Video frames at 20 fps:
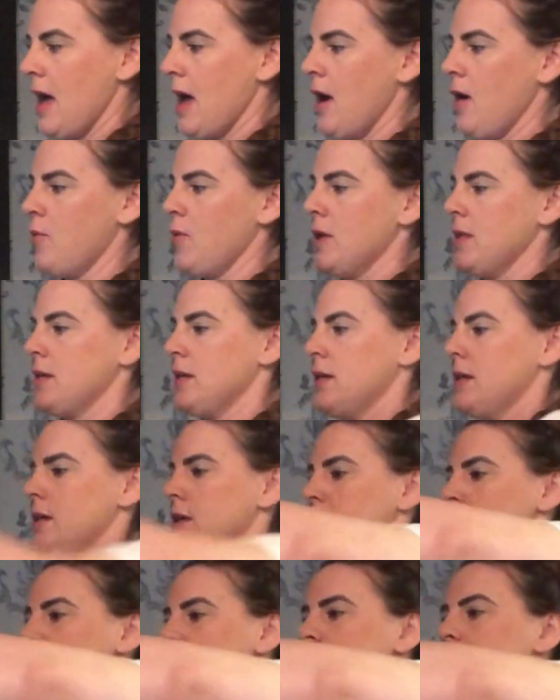And when you
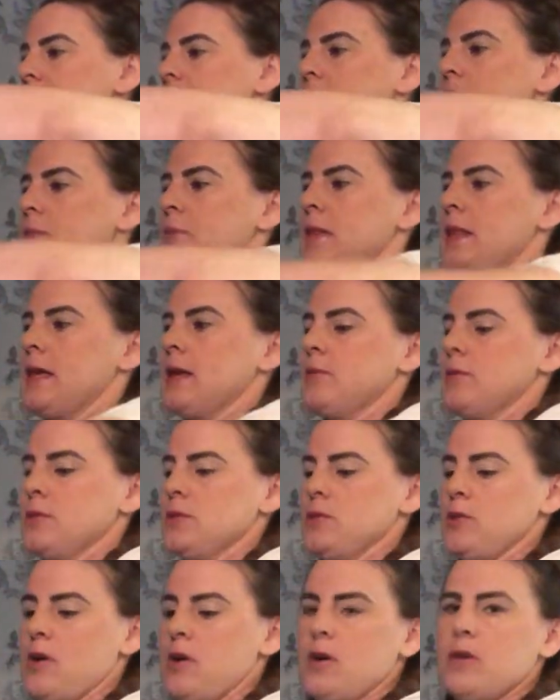just have a little play with
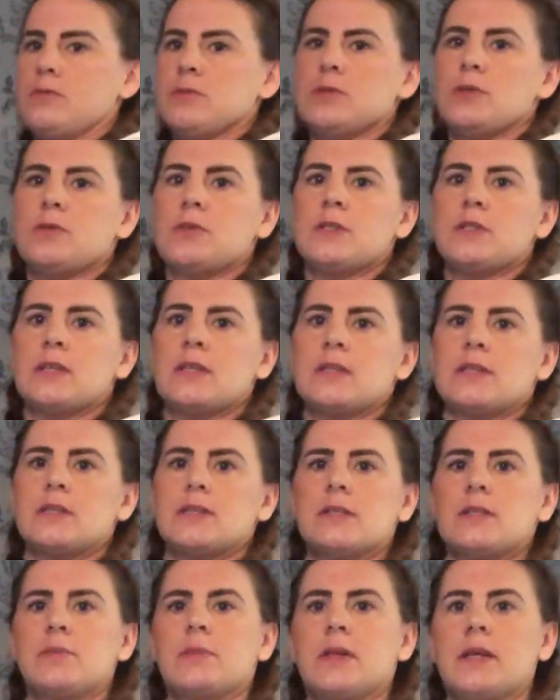his arms so they sit
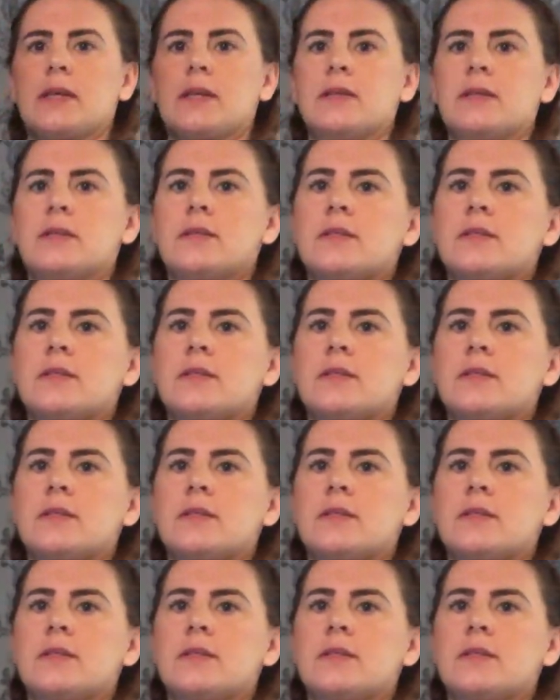into place